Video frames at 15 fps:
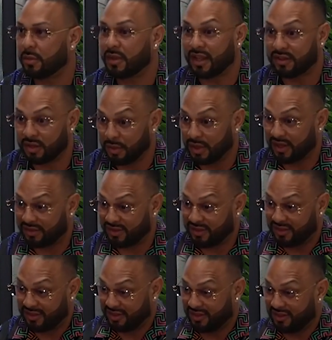That's someone that's
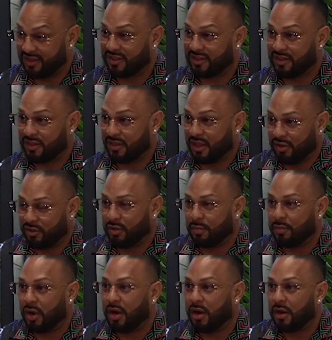that's your
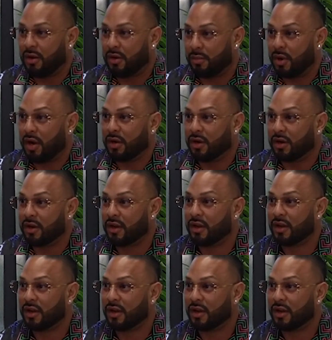part your partner.